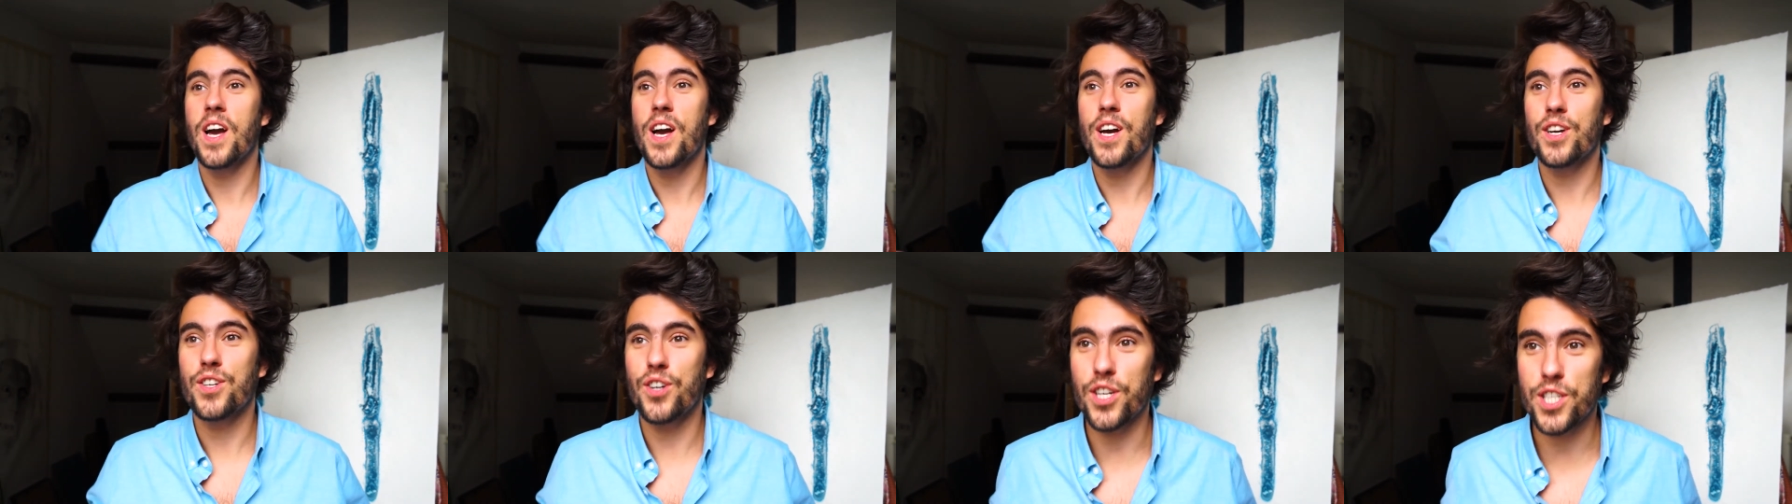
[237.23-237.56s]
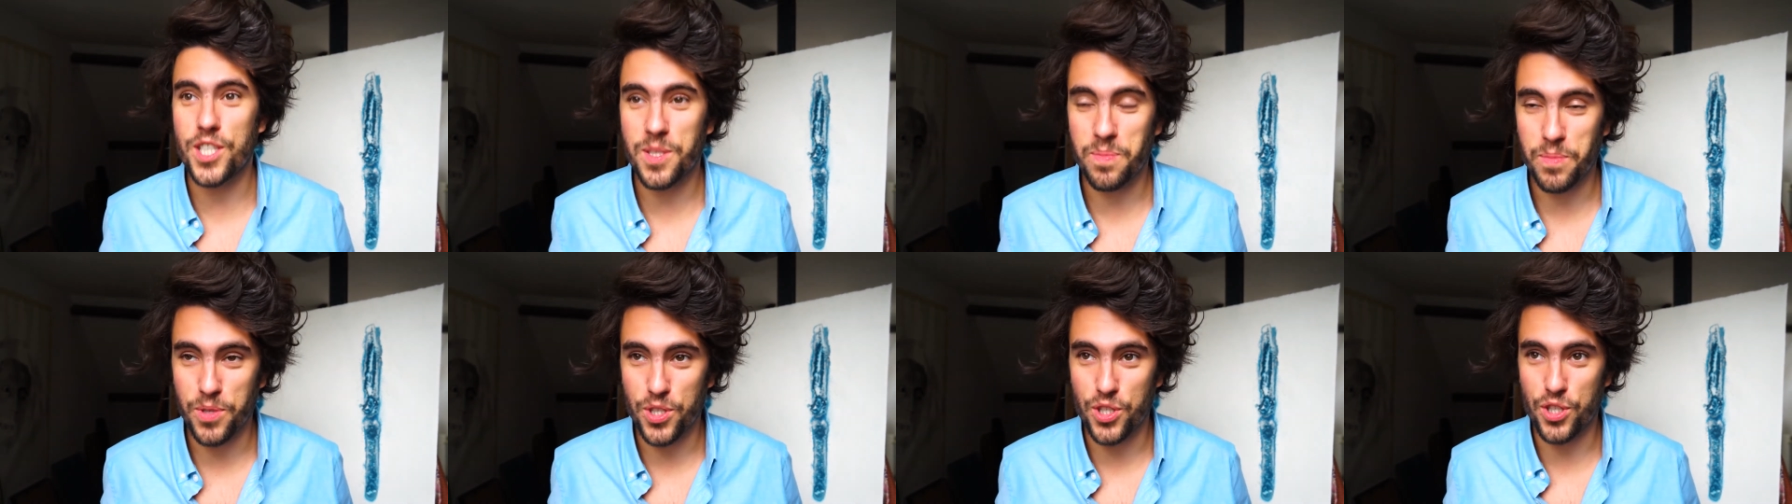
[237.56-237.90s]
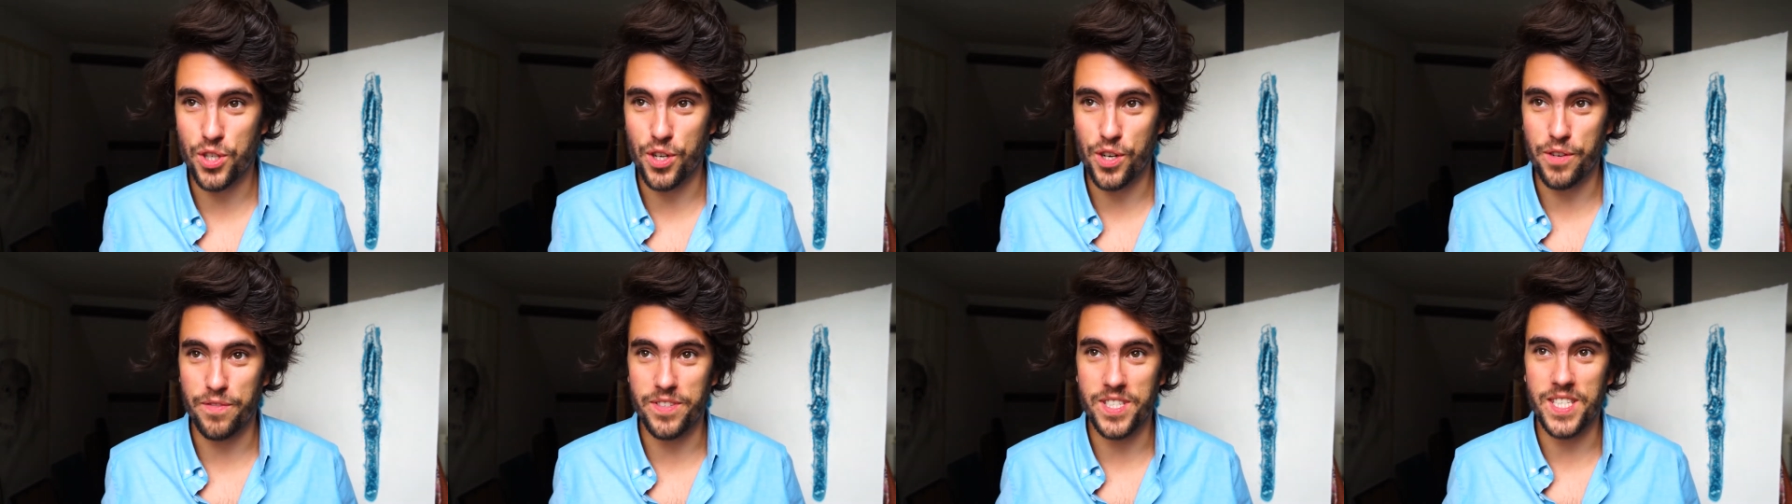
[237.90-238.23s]
customer
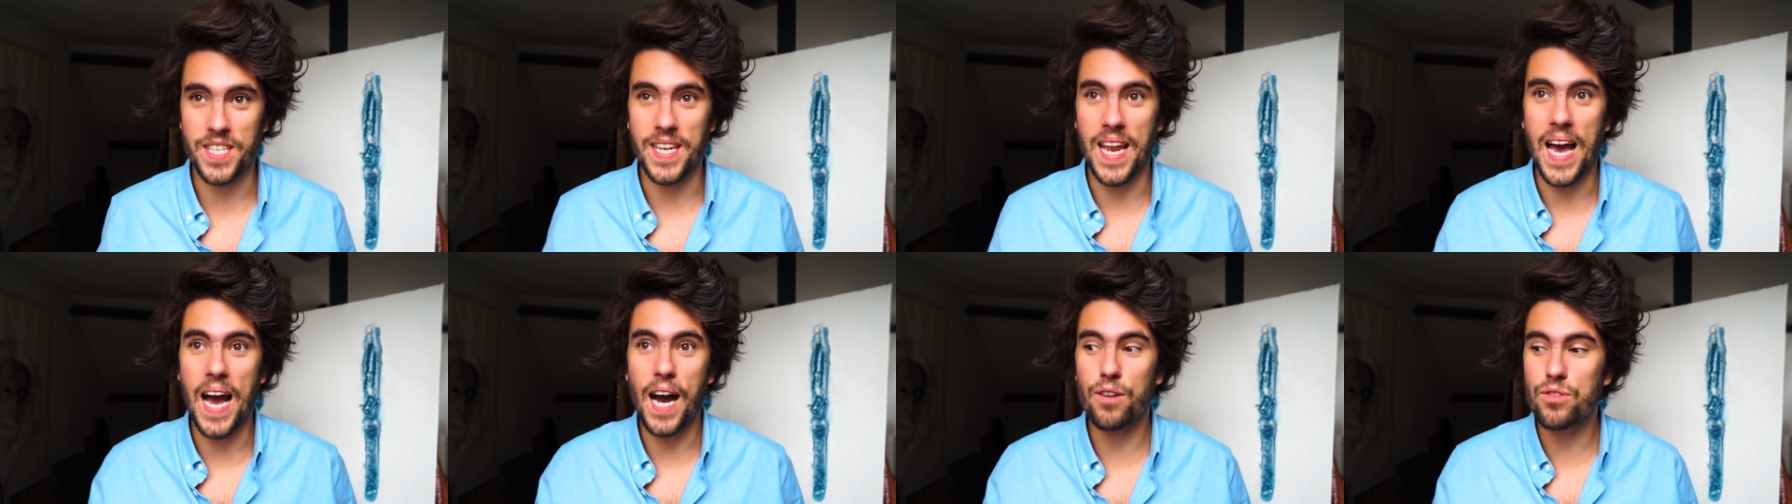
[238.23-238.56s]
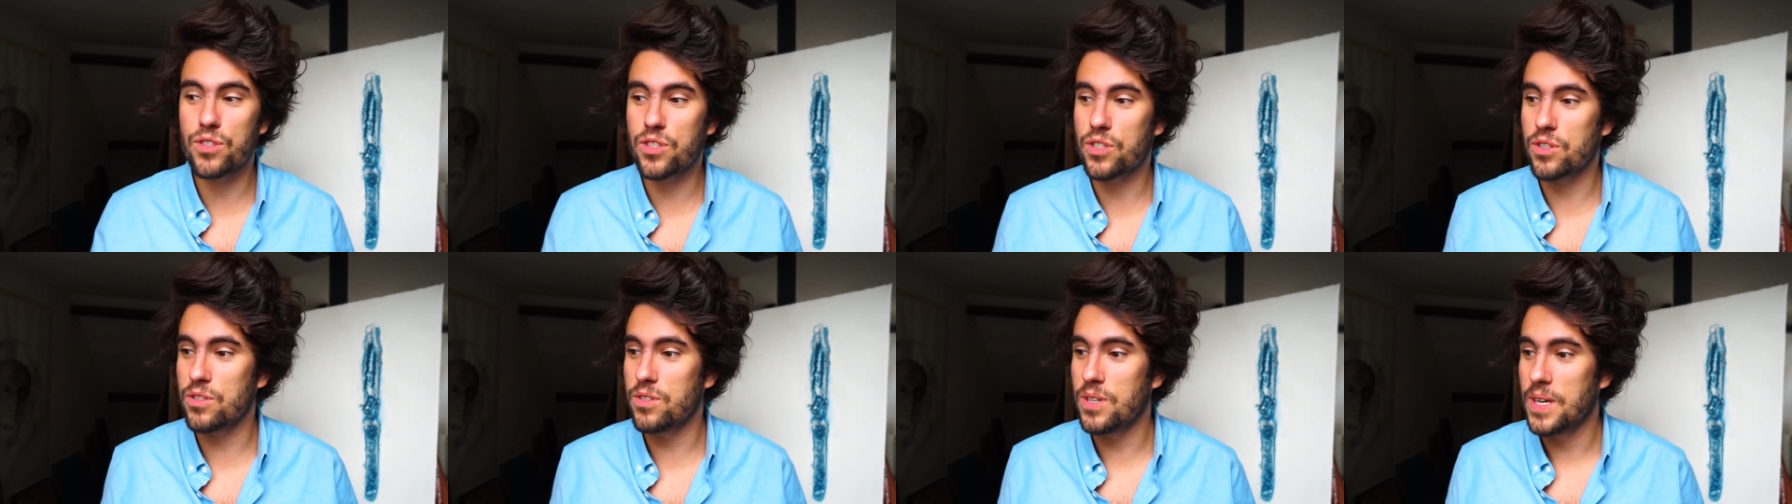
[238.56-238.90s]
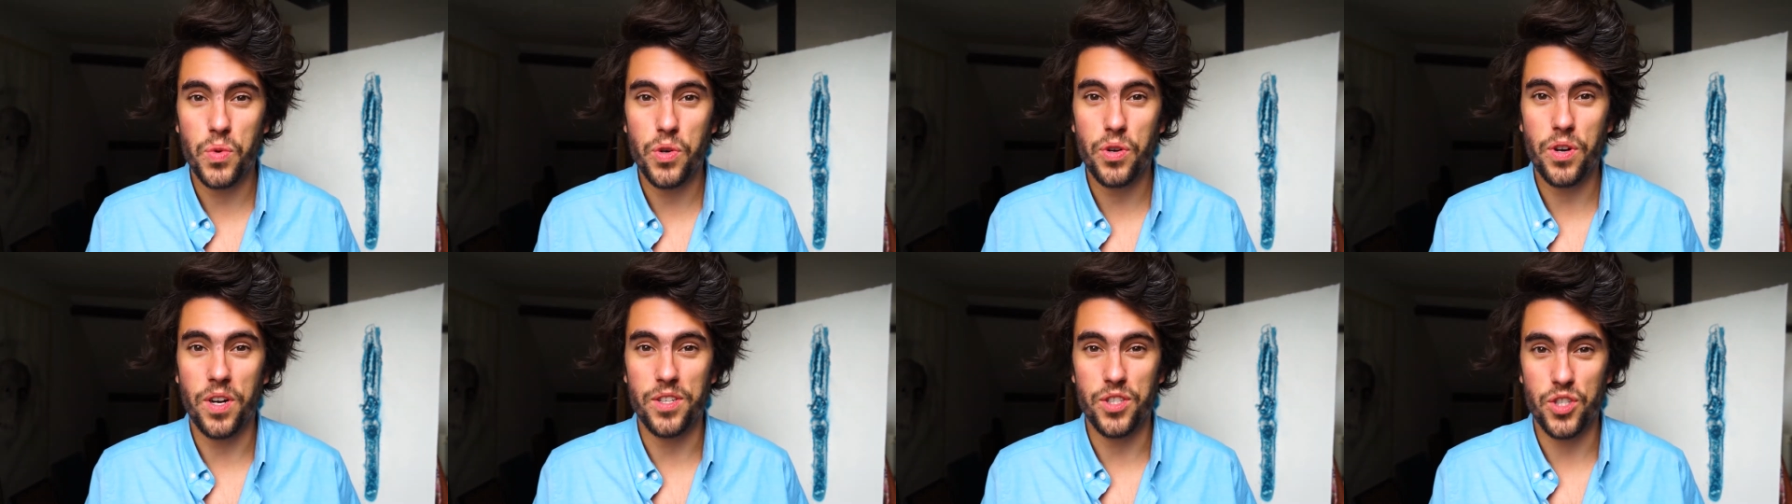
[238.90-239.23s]
service and how to
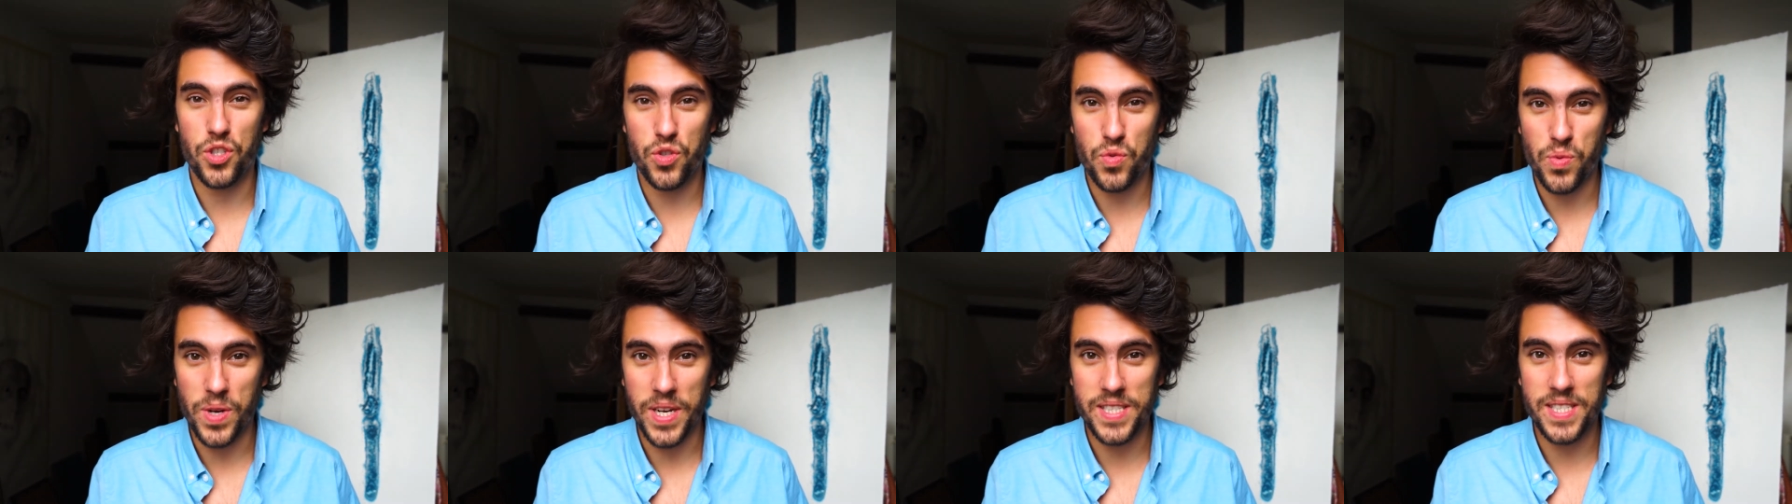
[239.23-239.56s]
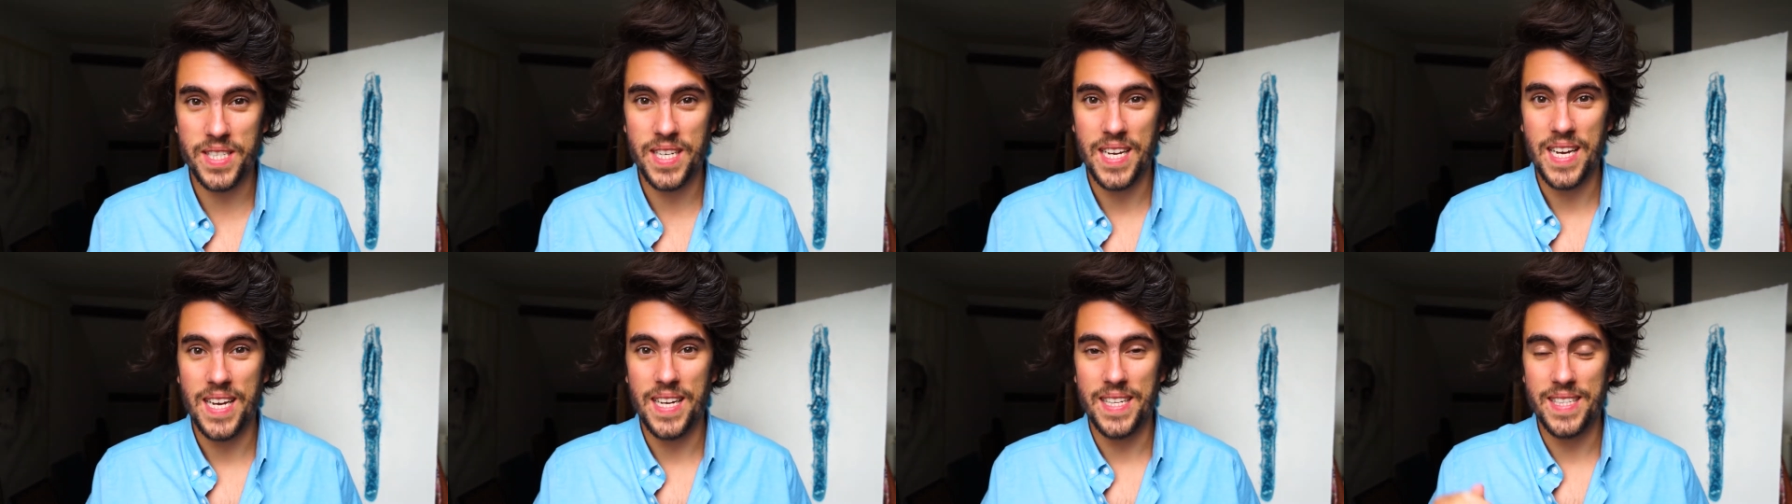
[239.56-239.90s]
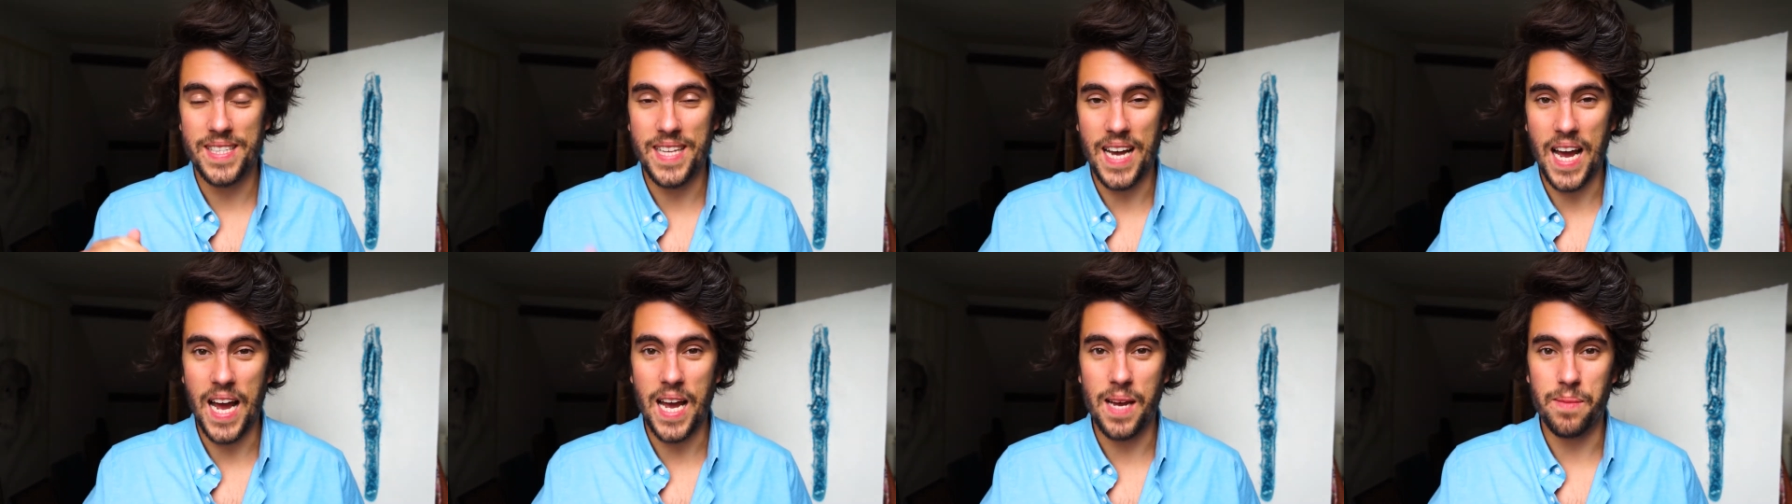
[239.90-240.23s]
work on strict
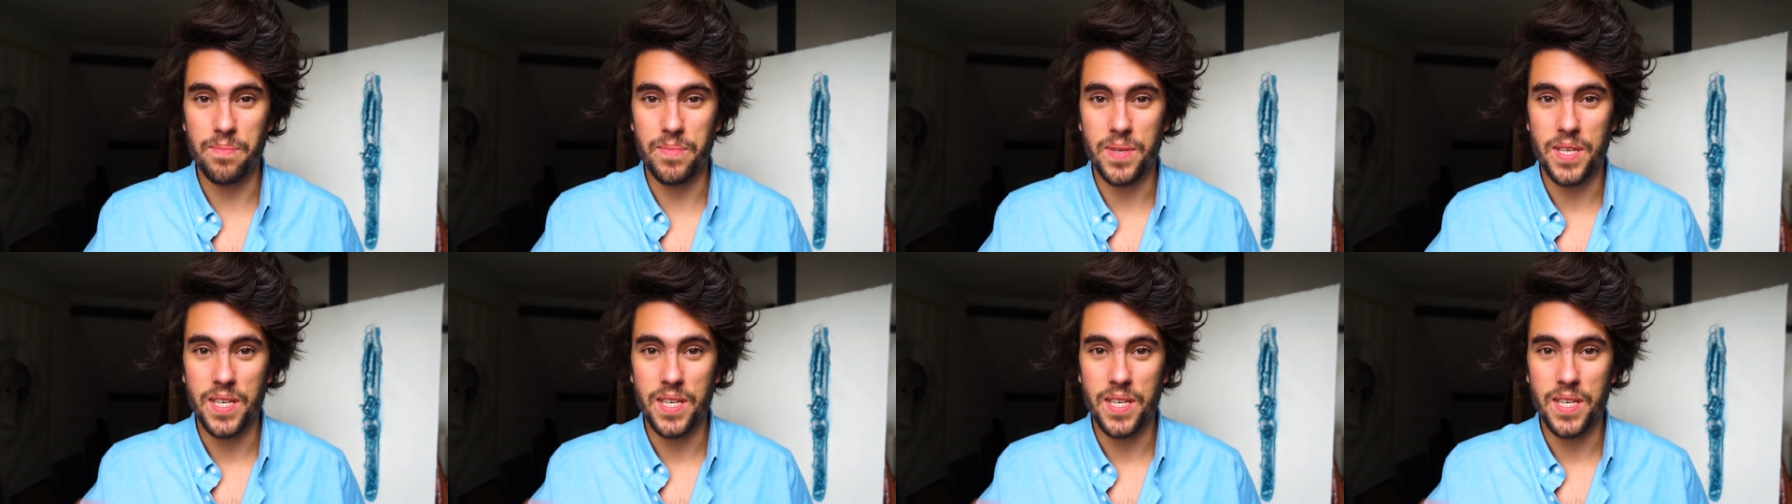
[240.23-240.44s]
time